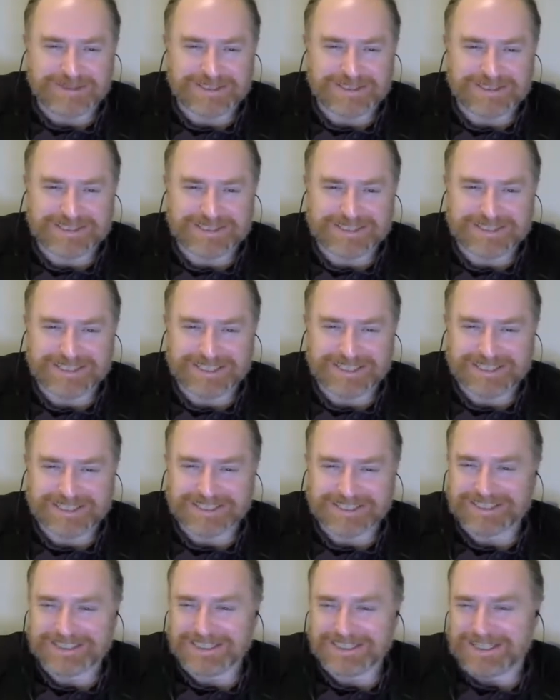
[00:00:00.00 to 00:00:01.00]
Let's
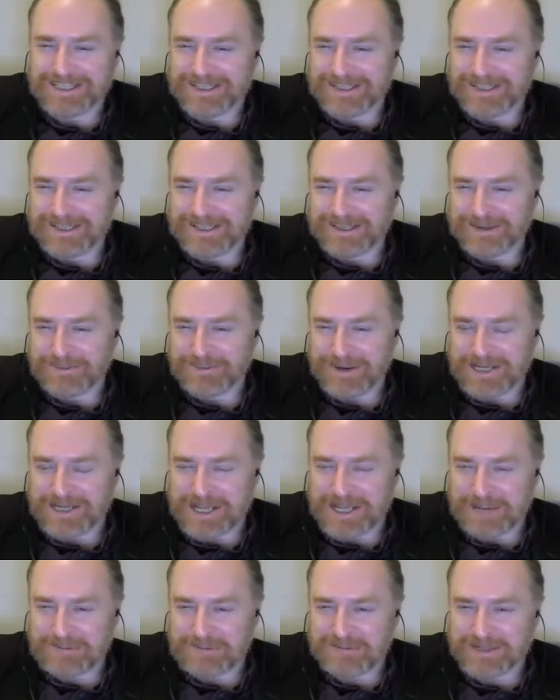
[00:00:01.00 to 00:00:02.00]
wait a
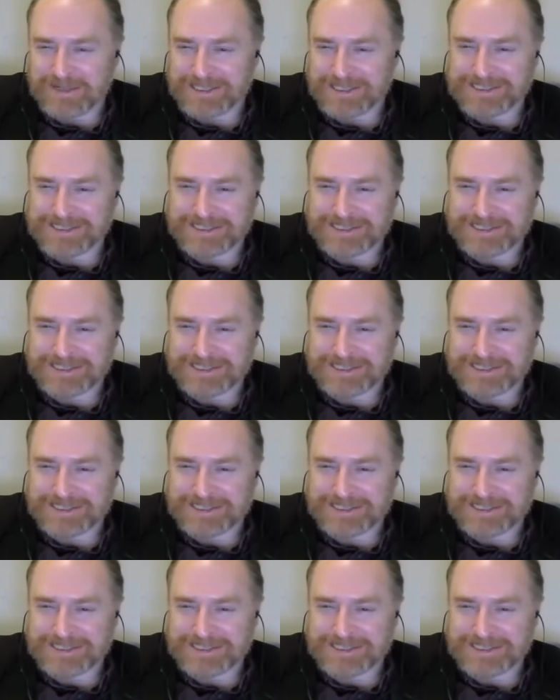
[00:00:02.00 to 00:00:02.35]
couple of minutes